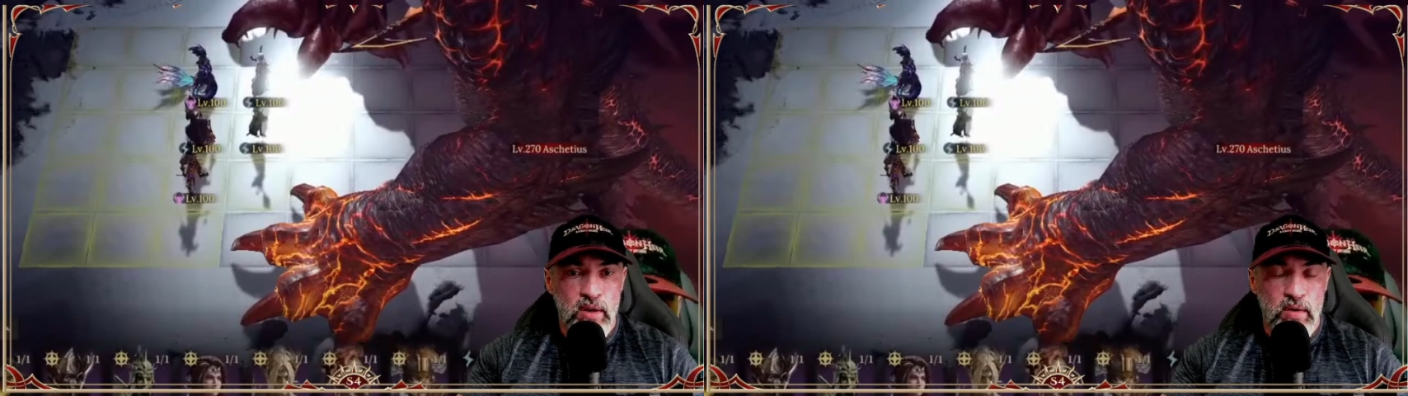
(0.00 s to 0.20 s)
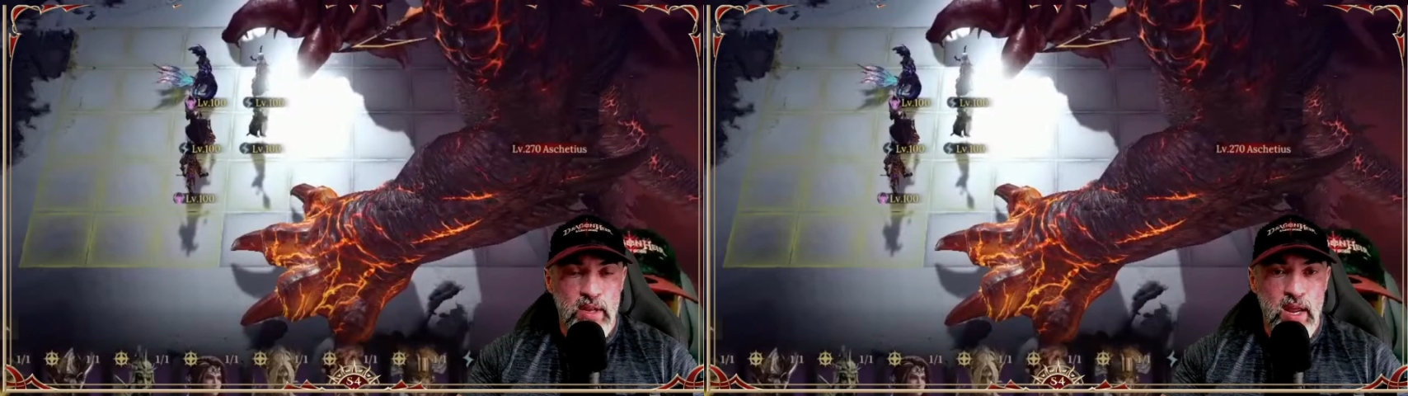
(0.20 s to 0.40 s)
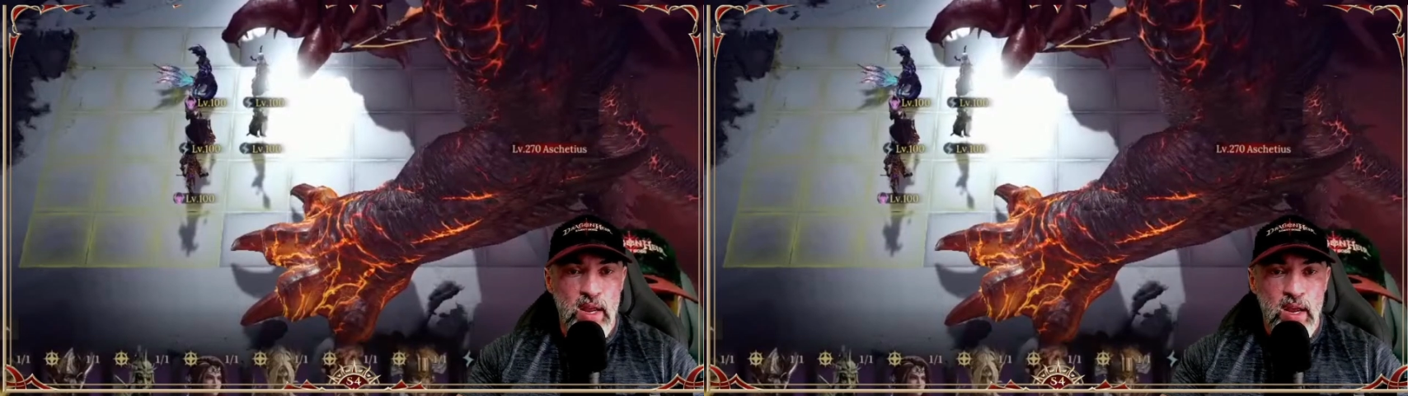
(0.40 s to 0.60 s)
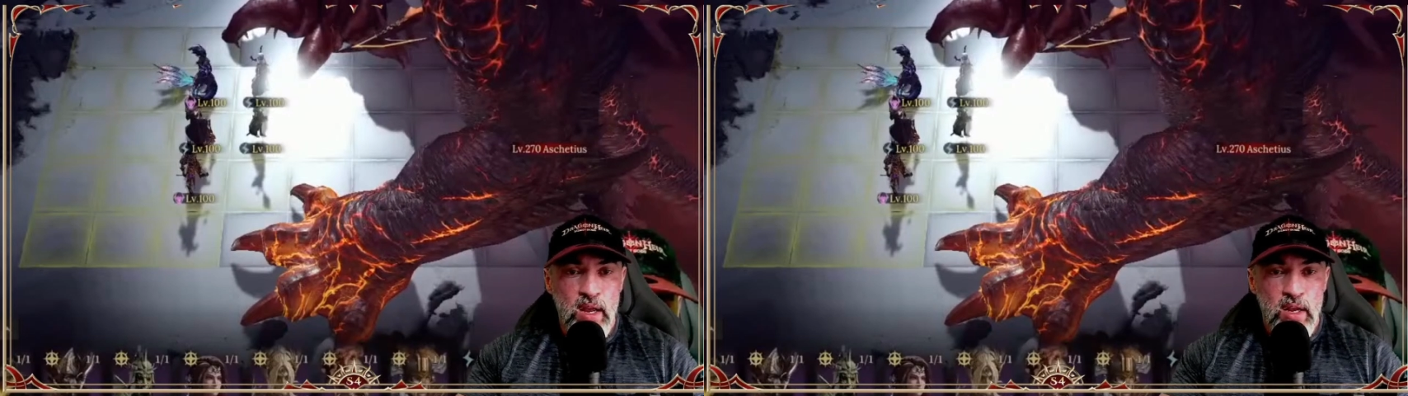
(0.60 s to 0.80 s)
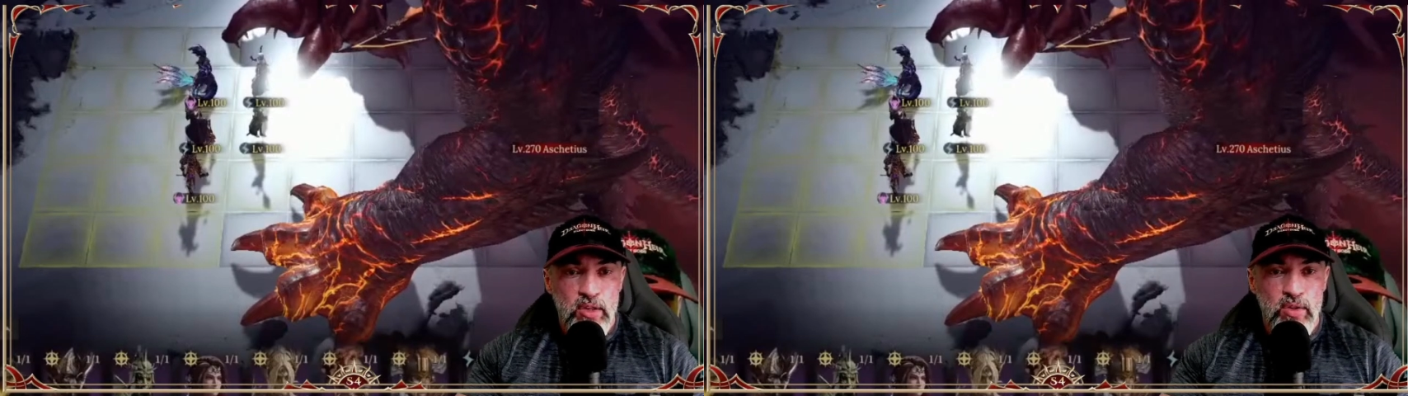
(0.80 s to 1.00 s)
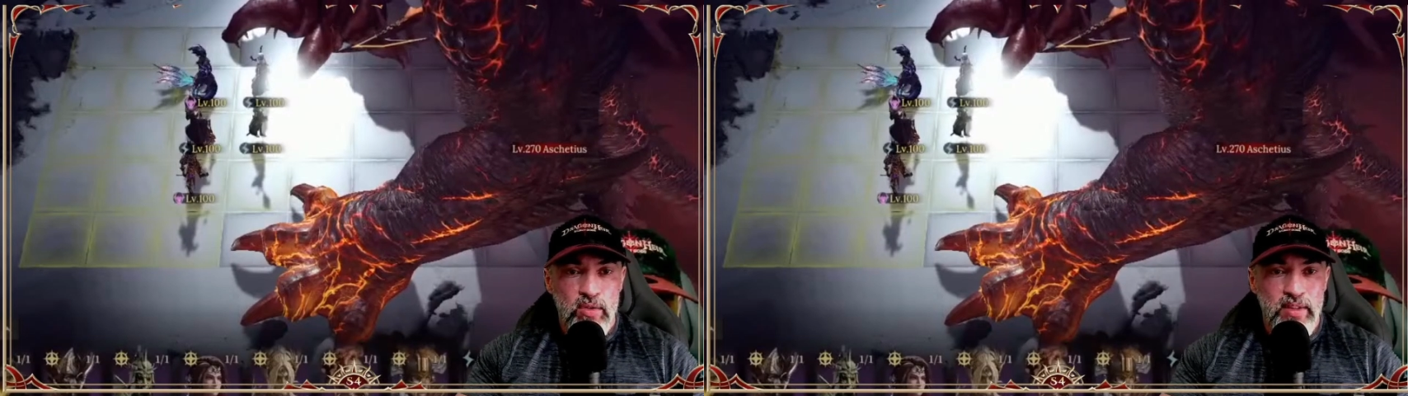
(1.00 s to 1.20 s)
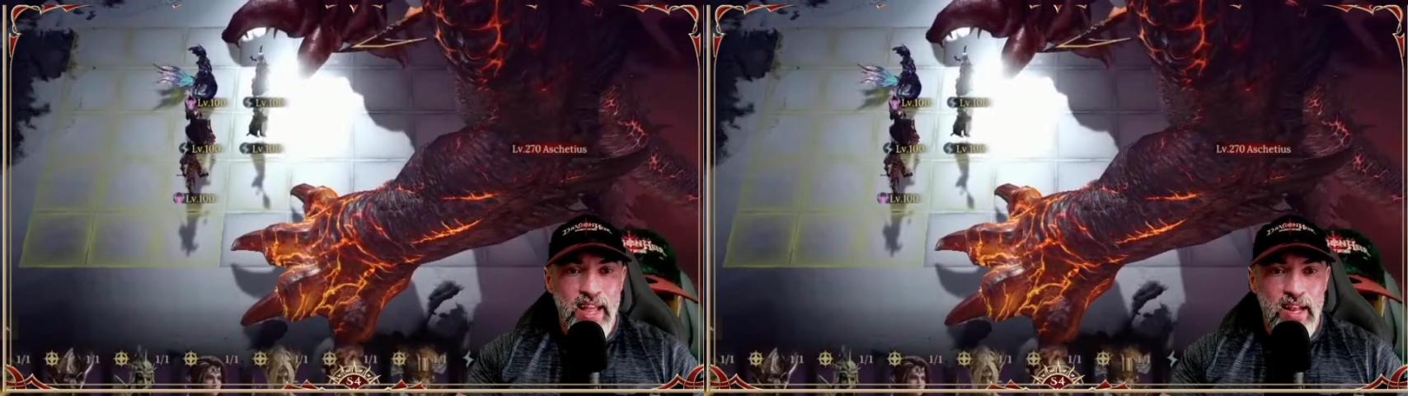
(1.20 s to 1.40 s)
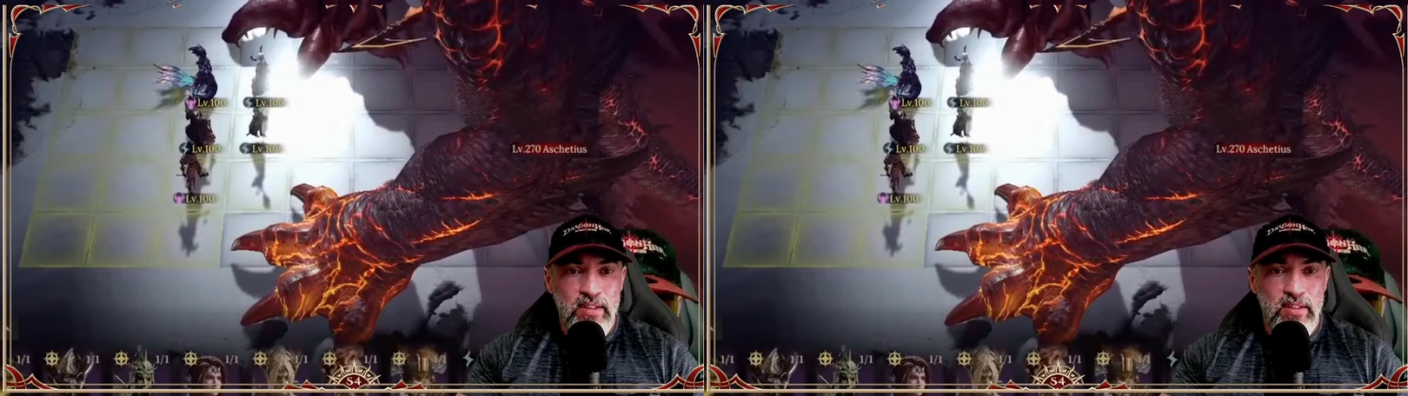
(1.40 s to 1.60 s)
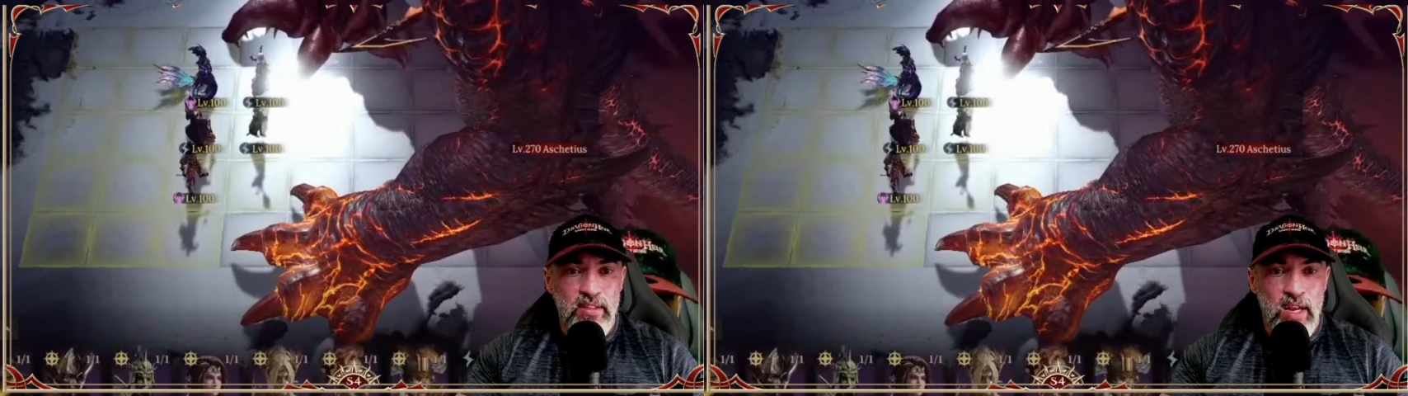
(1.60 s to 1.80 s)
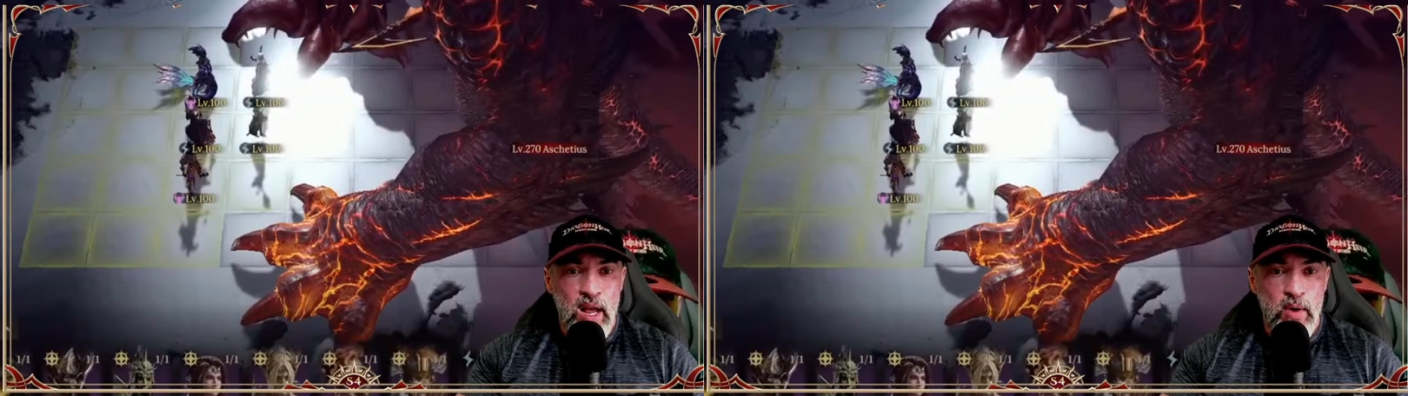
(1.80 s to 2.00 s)
Okay, so that
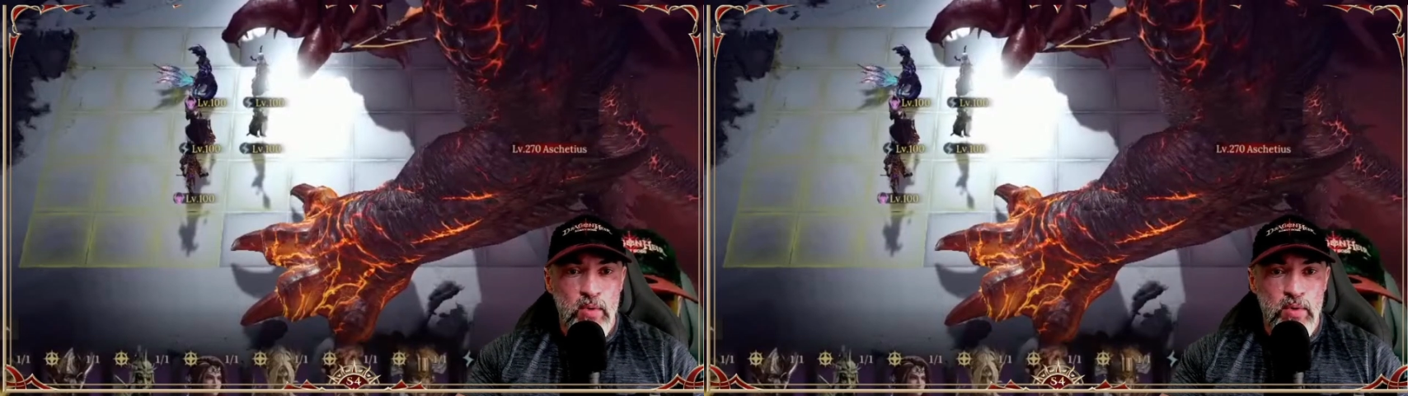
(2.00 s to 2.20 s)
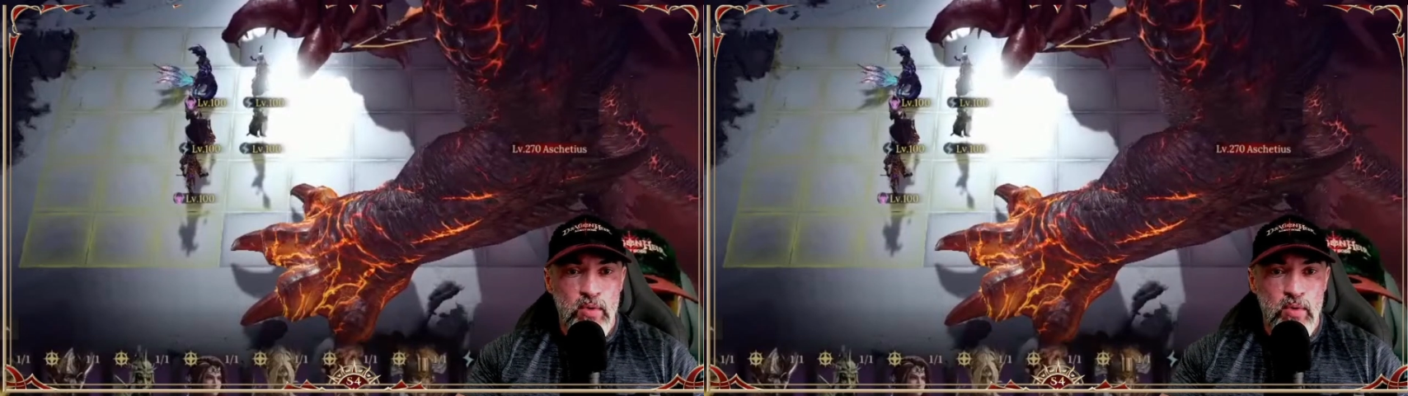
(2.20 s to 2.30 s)
is how you're